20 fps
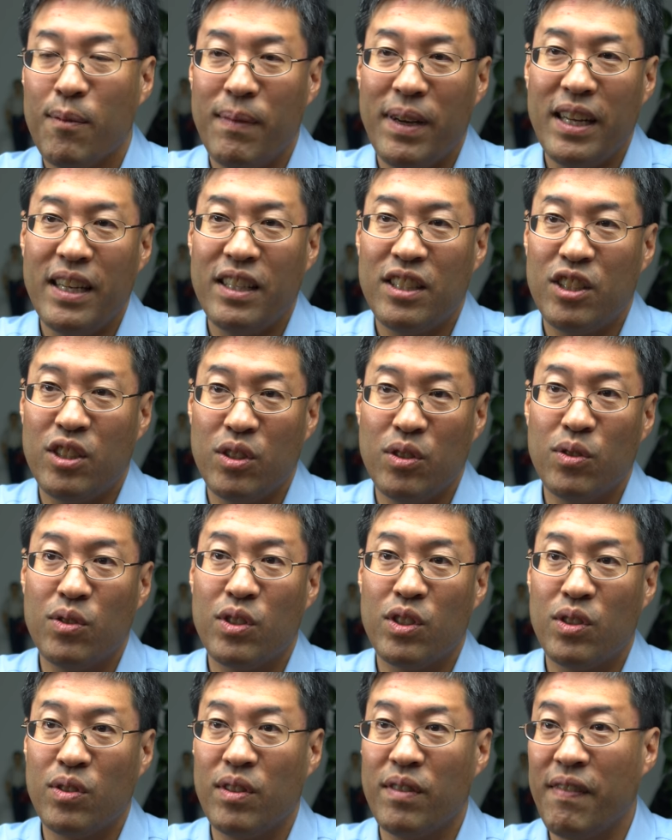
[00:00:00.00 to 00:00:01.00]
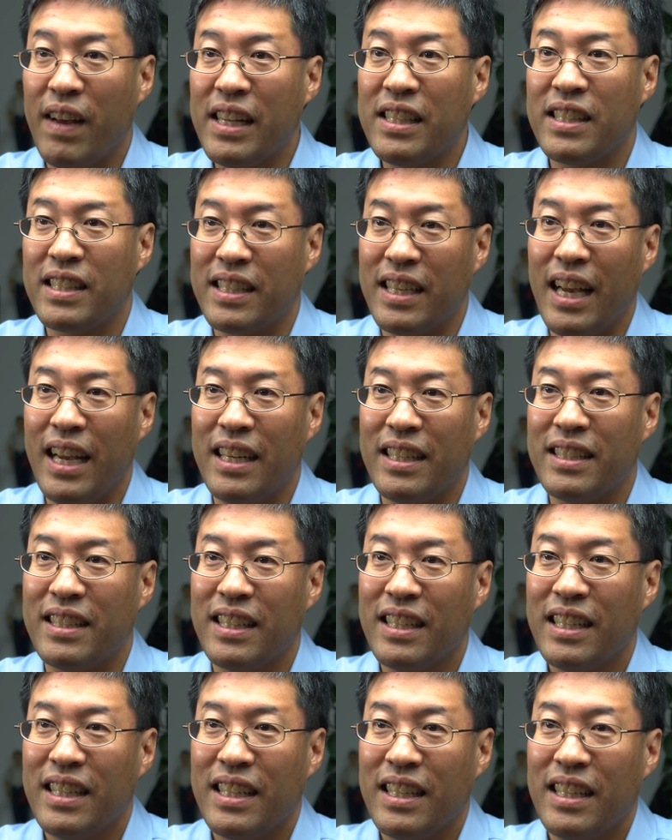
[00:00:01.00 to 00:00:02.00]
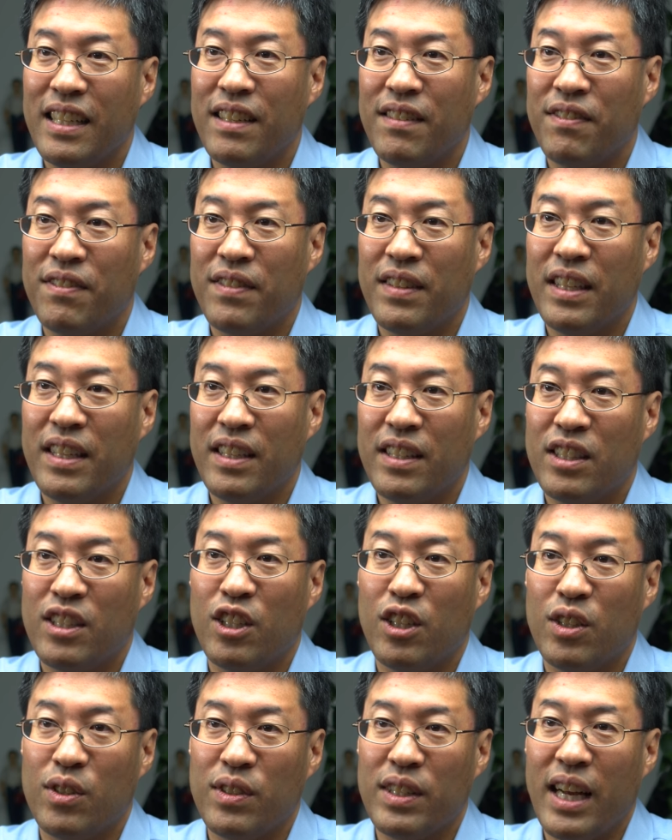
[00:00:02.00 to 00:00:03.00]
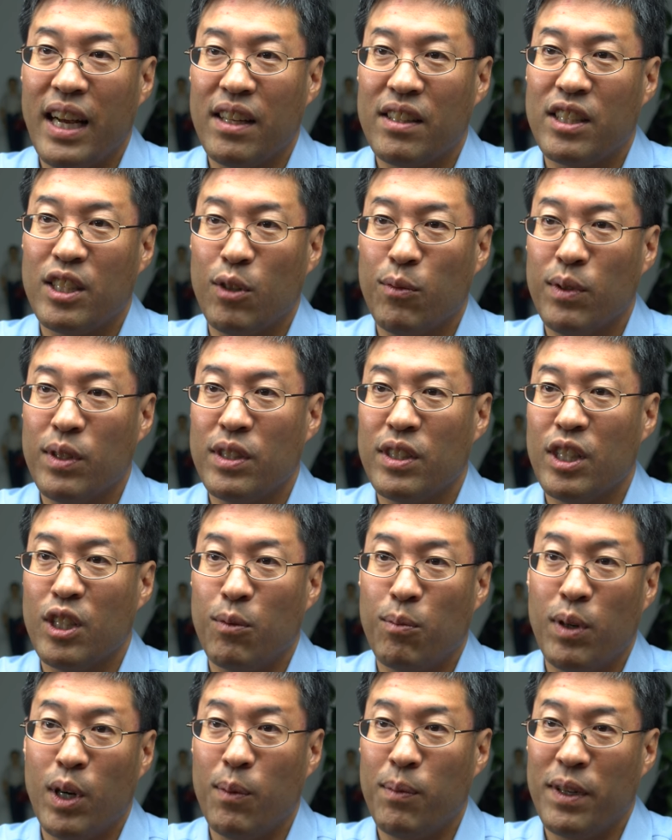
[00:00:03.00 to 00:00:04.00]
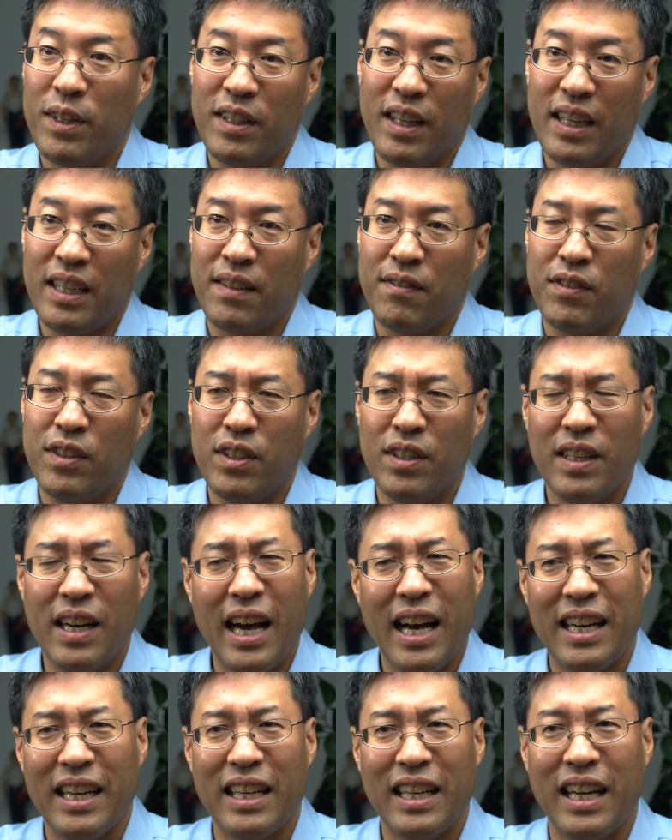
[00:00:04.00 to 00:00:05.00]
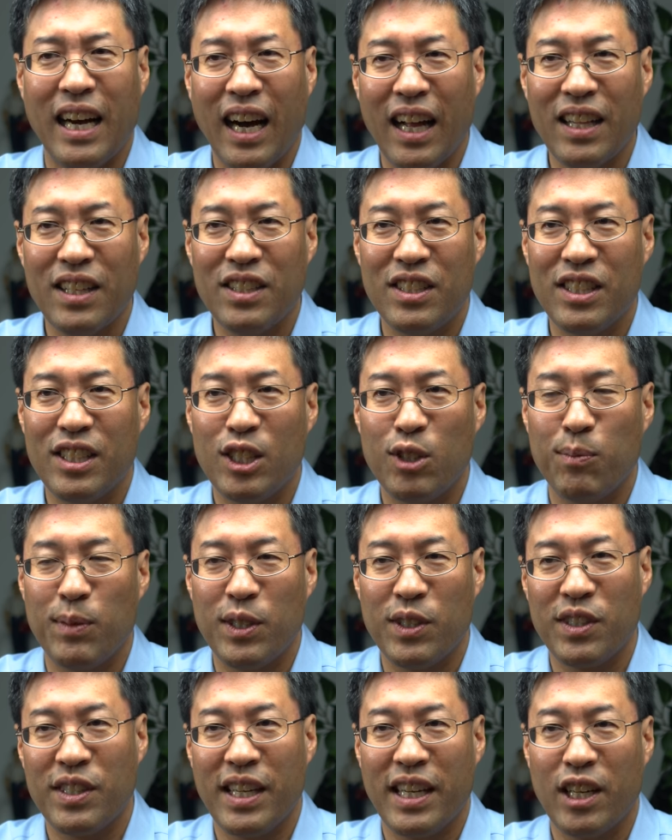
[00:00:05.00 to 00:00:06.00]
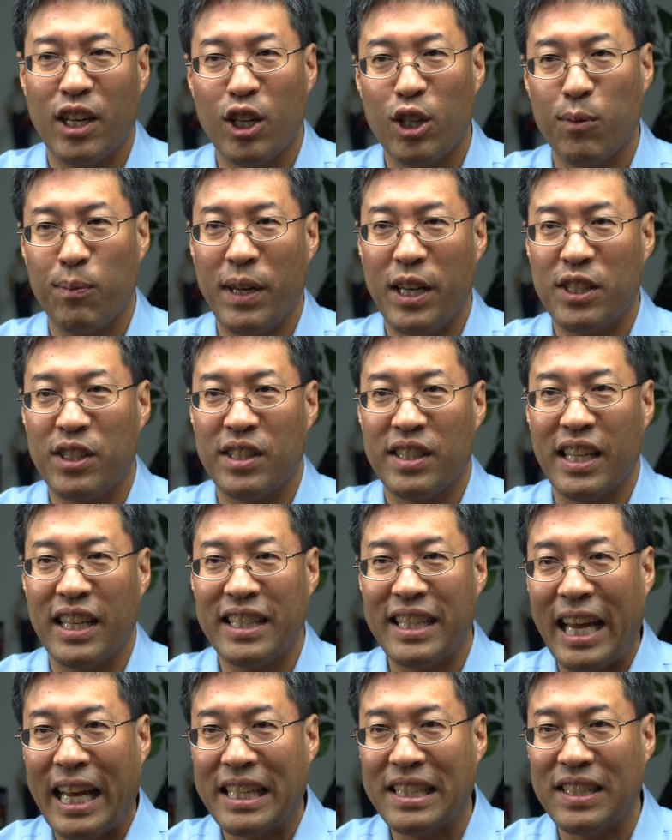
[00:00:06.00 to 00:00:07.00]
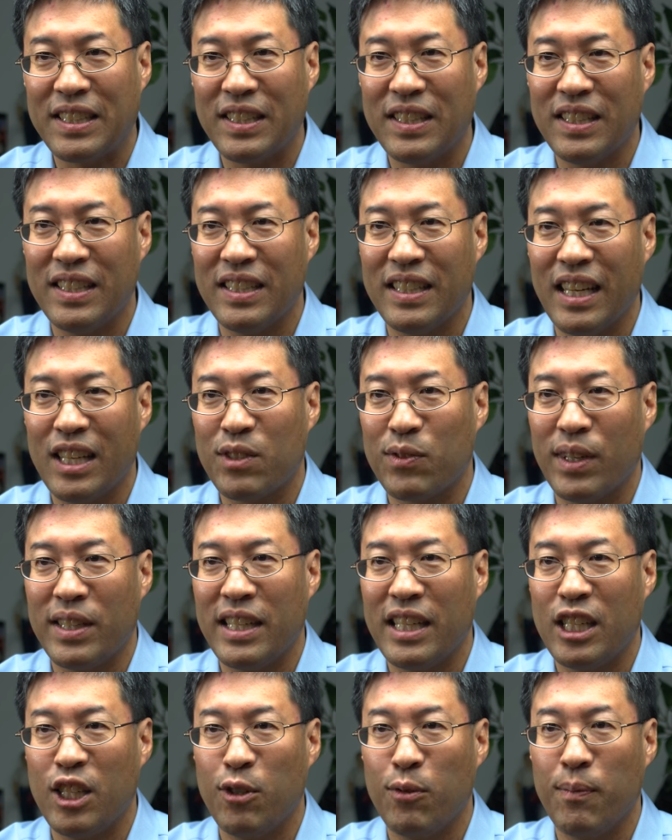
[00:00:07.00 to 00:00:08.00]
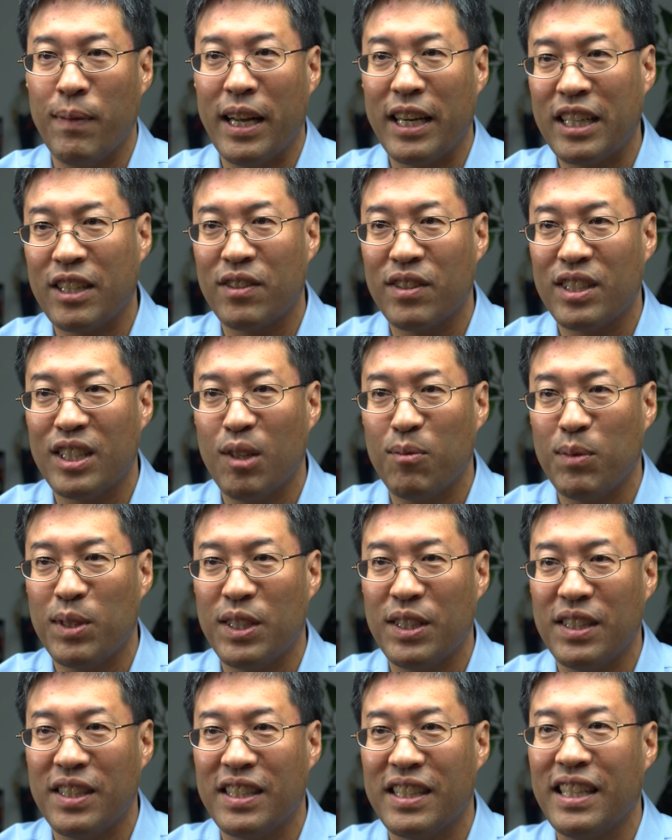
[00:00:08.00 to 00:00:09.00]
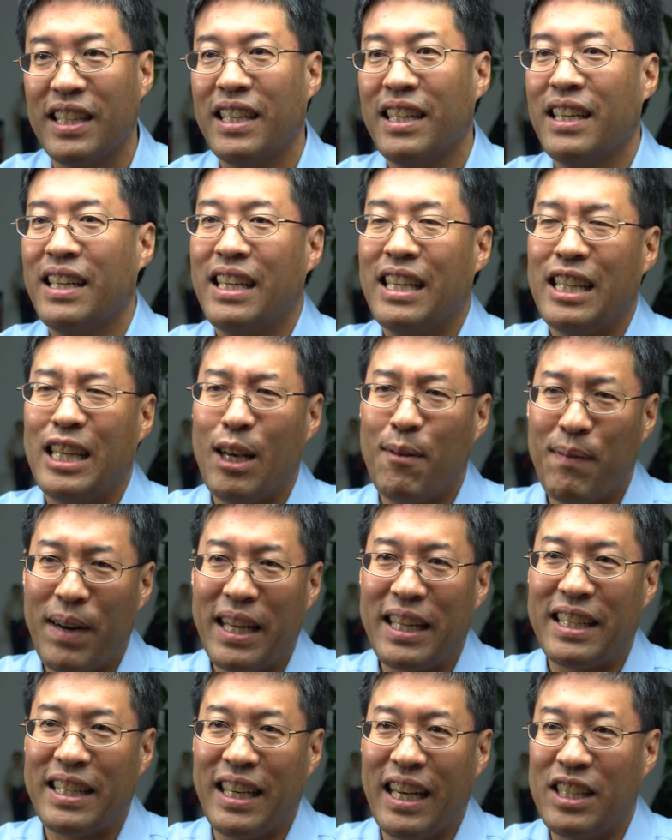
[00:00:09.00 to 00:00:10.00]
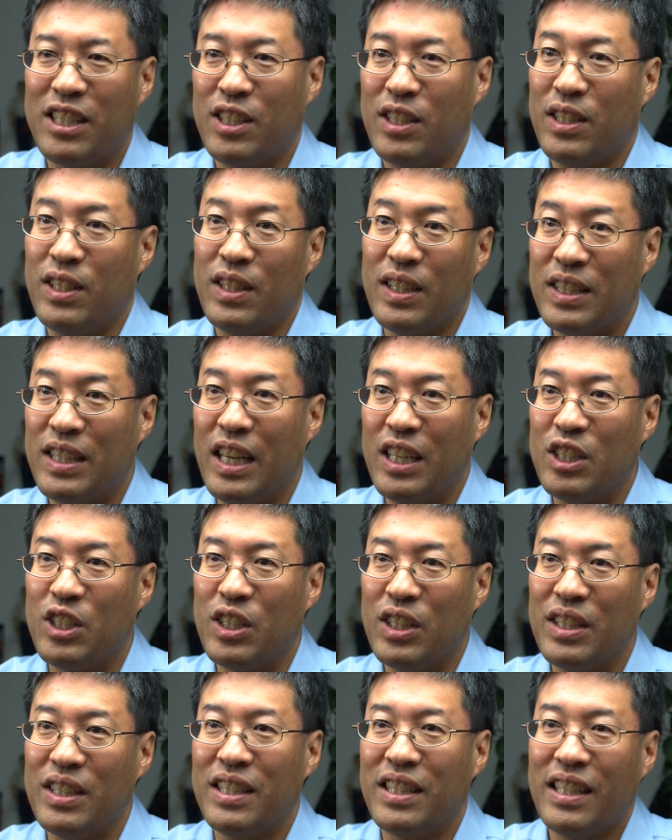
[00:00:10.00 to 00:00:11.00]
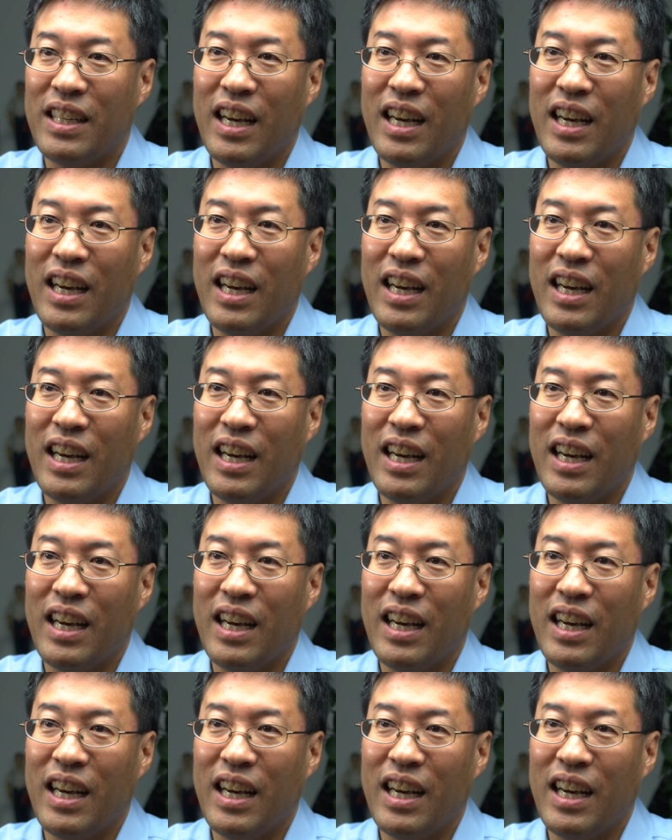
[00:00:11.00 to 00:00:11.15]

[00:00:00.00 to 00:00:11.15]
may choose to investigate if it turns out someone's inappropriate. Like if you're not an oncologist, but you're saying all your patients had cancer and that's why they need medical exemptions, that might catch their attention.